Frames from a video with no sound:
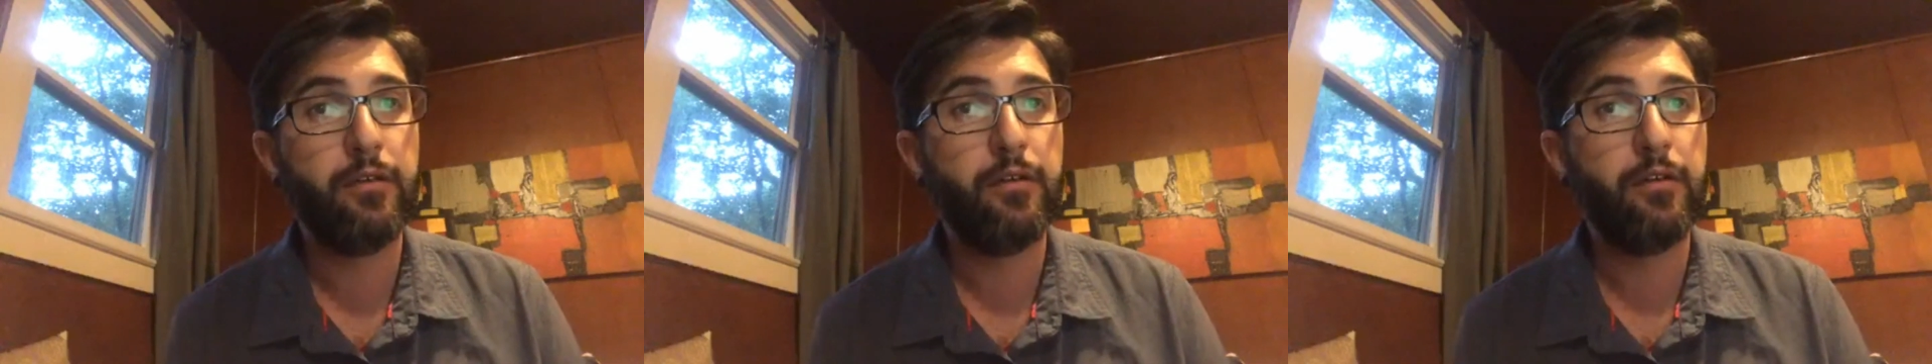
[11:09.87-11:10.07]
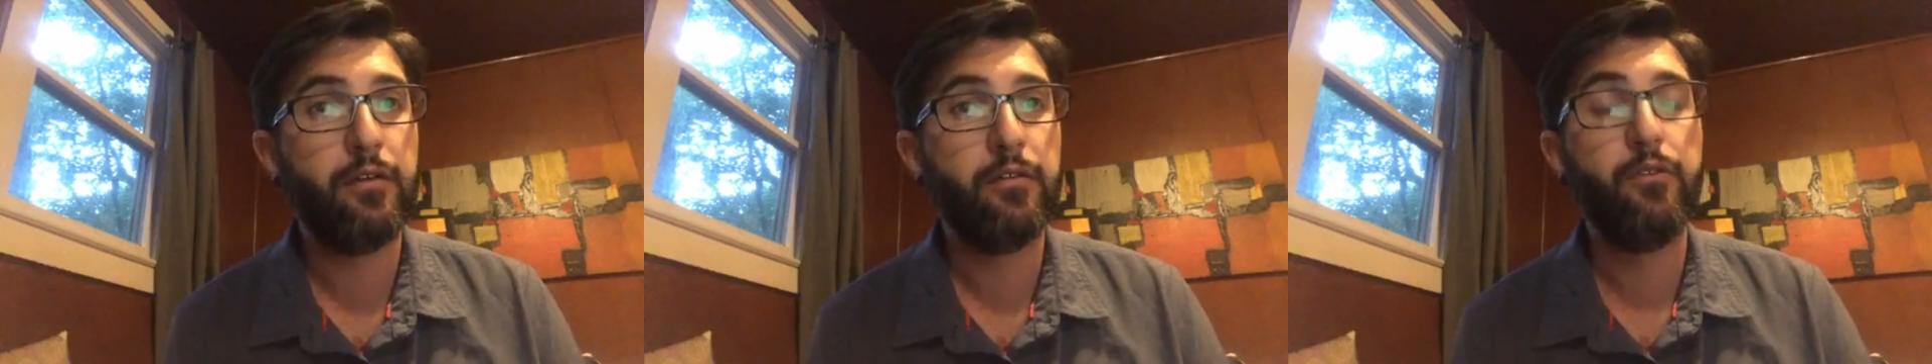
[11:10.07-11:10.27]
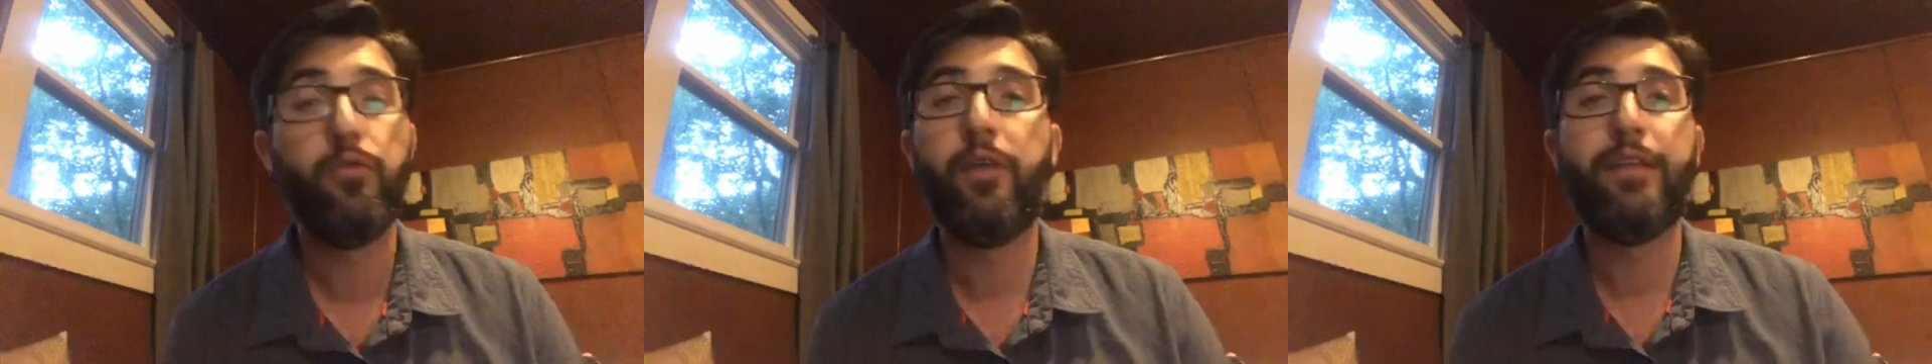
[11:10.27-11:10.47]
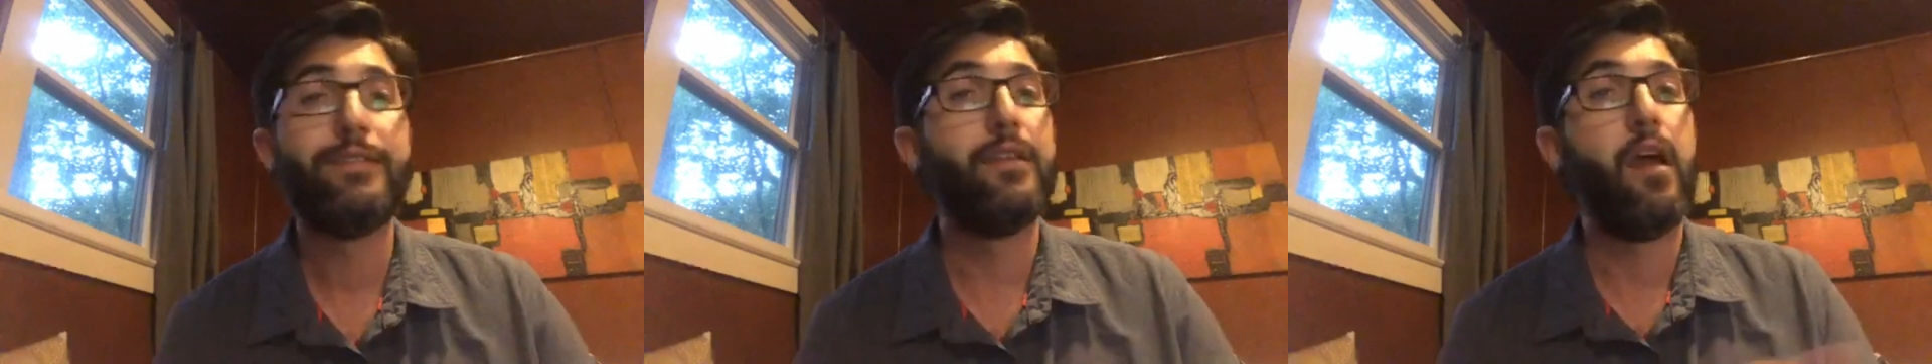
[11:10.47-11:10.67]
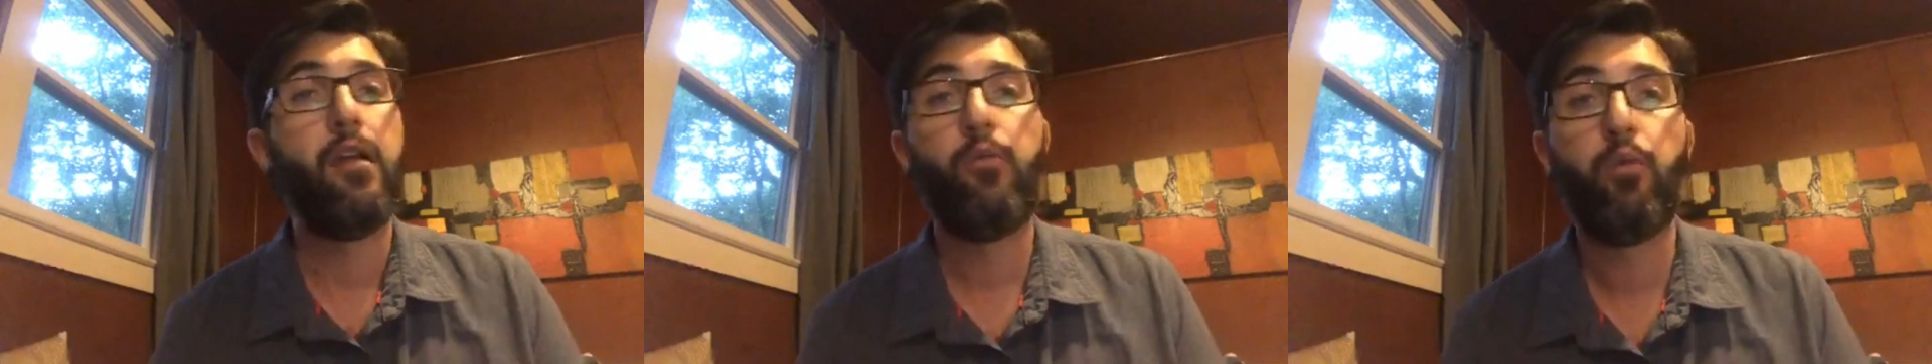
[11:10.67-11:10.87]
although that's
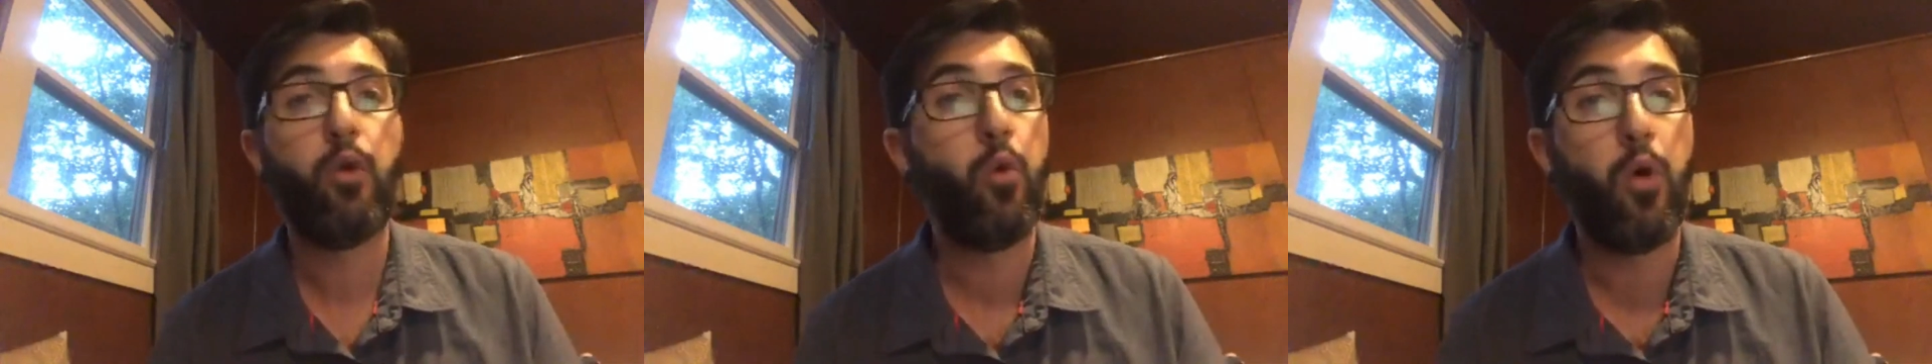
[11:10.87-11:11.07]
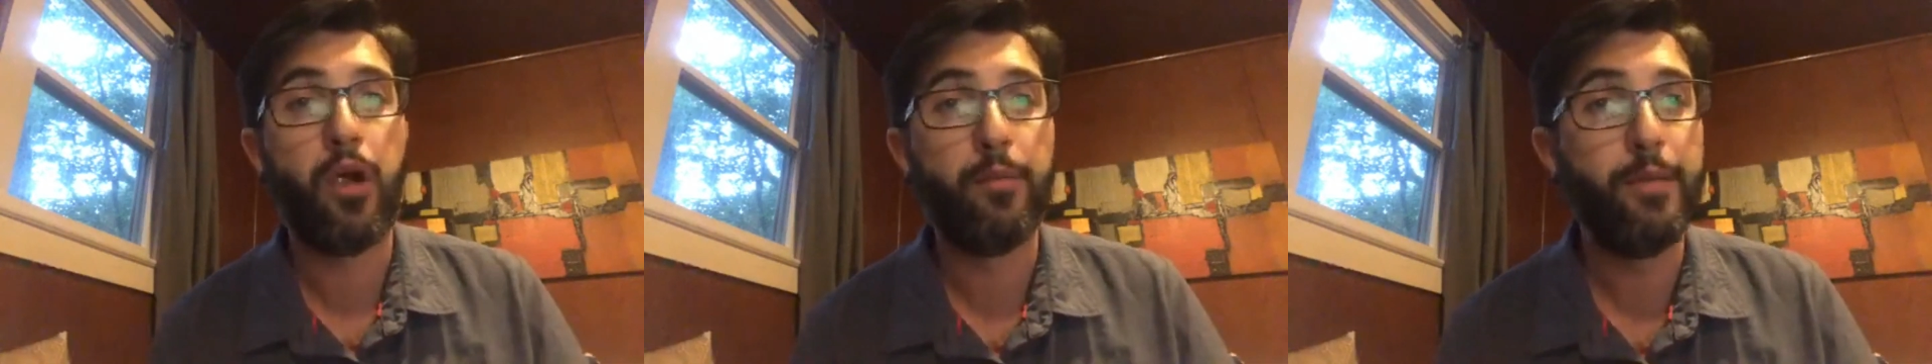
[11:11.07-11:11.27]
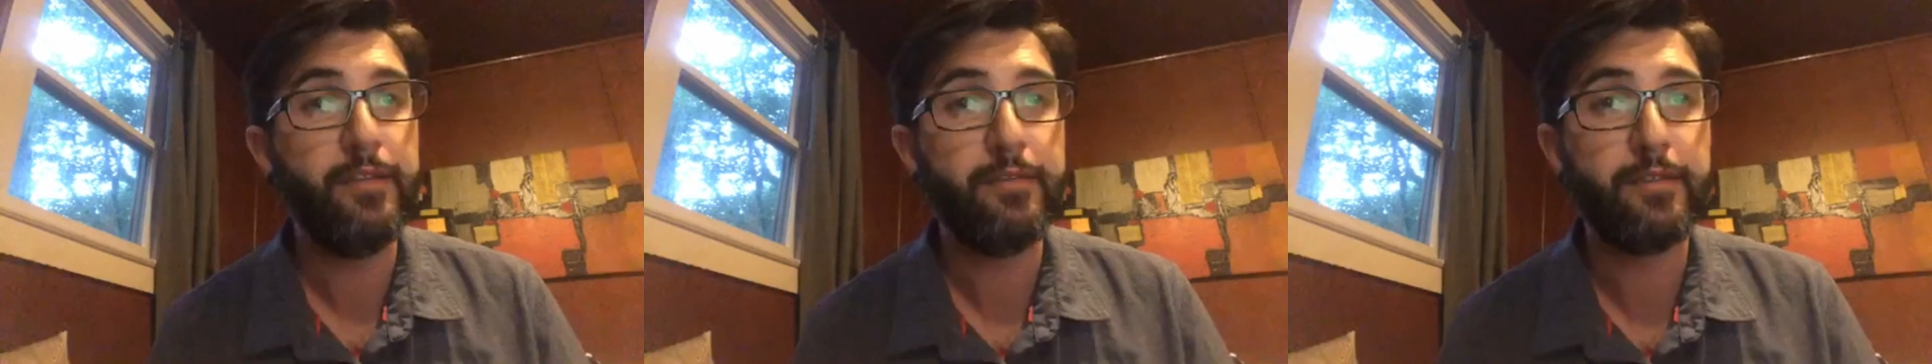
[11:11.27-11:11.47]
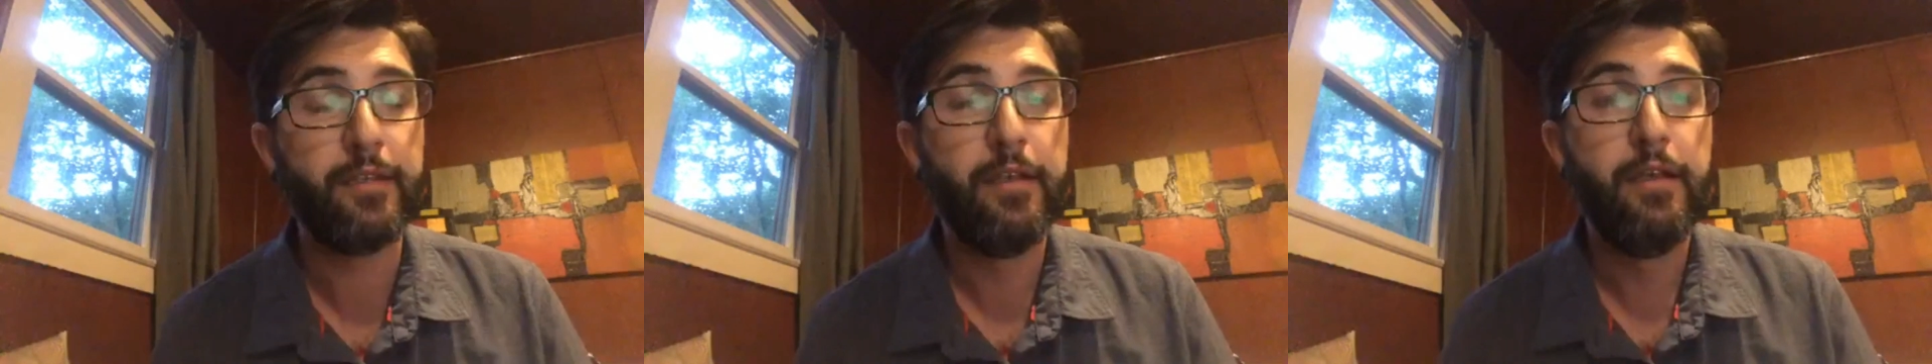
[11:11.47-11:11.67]
not a requirement.